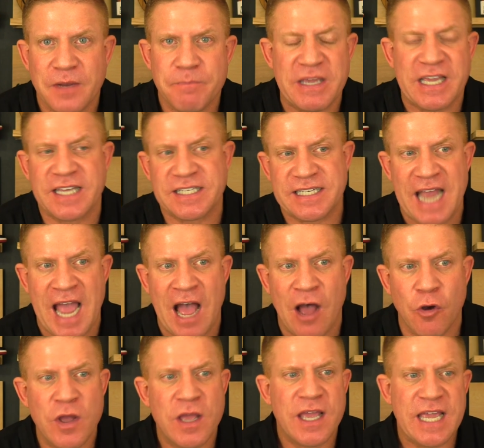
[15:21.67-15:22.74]
Because
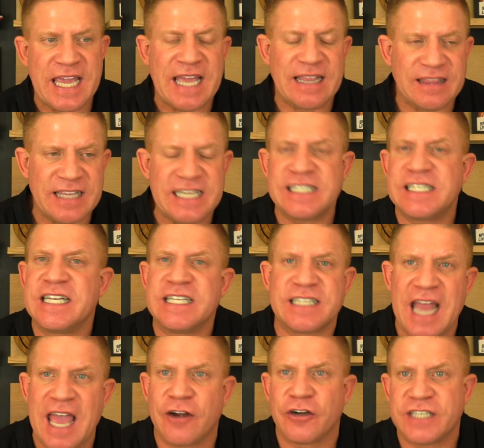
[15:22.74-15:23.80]
now he at least needs
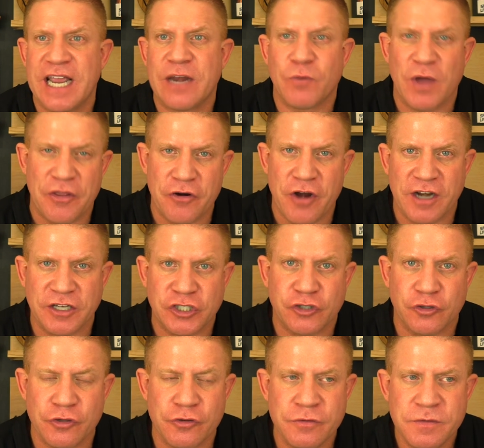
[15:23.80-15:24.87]
to entertain whether or not it's
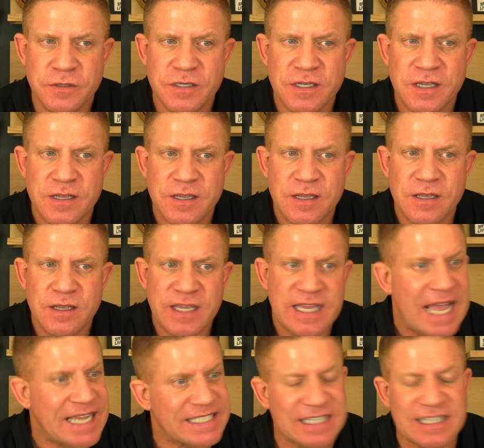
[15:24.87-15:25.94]
true.
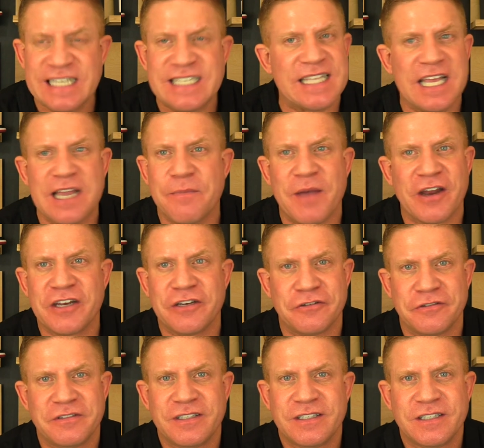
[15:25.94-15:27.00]
He has to at least think about it, dude.